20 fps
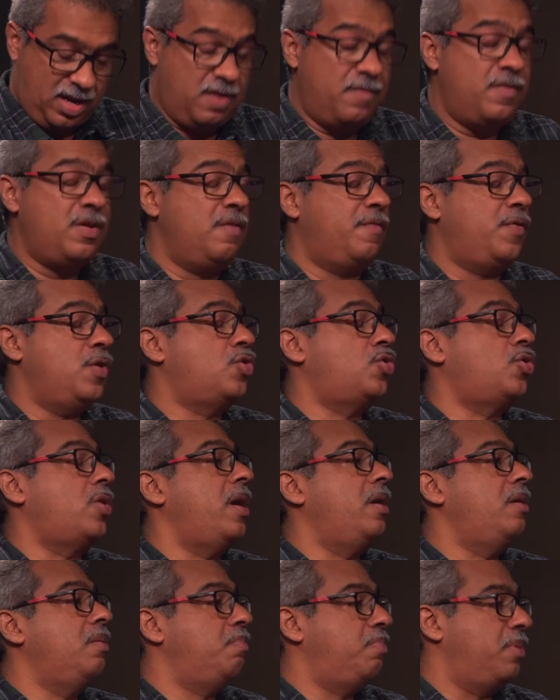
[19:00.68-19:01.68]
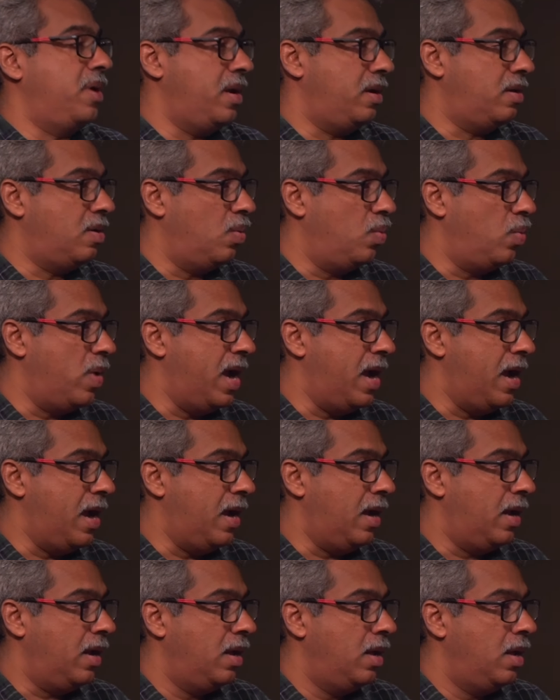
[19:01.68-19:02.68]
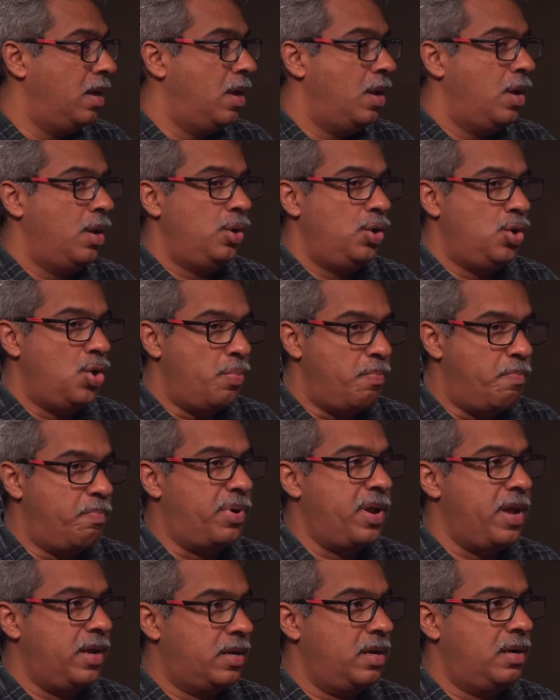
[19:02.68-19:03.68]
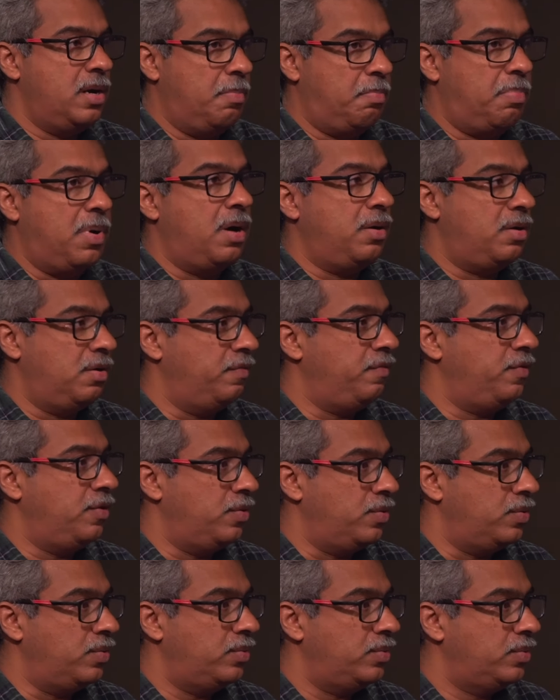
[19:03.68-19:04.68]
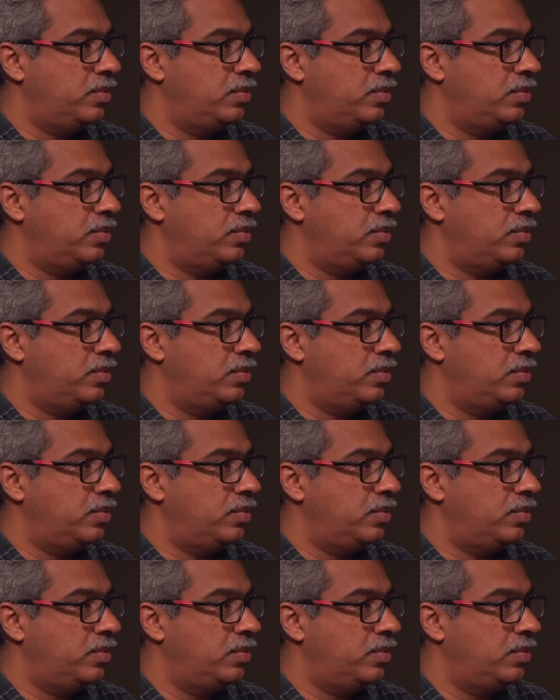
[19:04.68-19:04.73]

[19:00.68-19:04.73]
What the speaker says: even if you try to break away, you're breaking a part of you.